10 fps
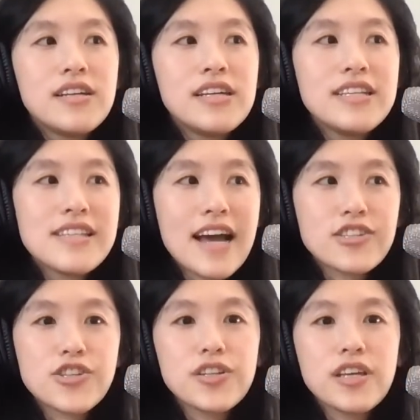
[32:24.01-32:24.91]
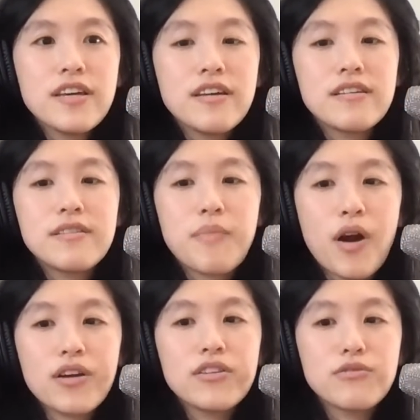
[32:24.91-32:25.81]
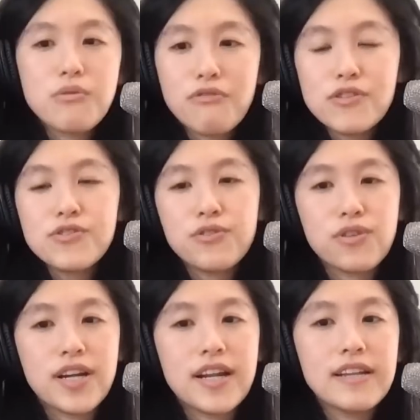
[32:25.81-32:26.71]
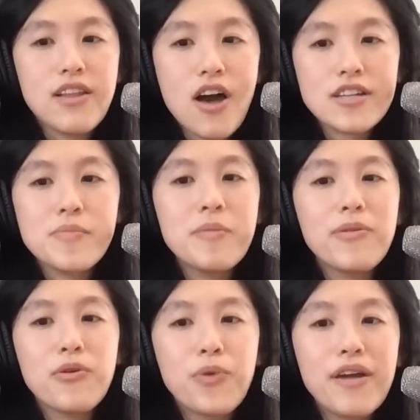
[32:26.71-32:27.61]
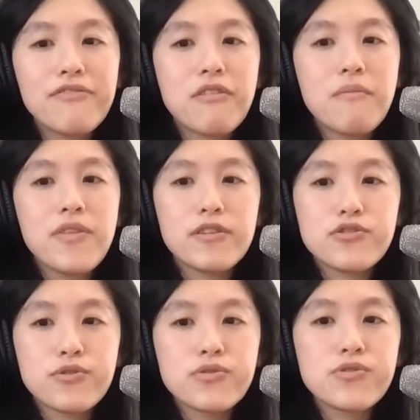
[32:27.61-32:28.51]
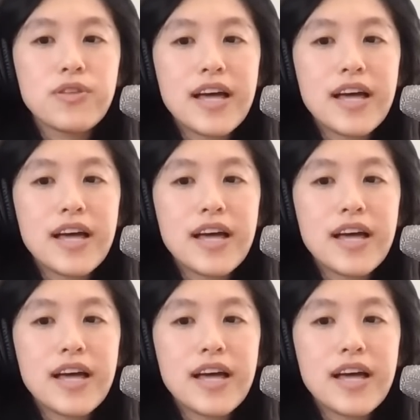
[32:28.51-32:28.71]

is actually part of the reversal grid and locks people away from their true soul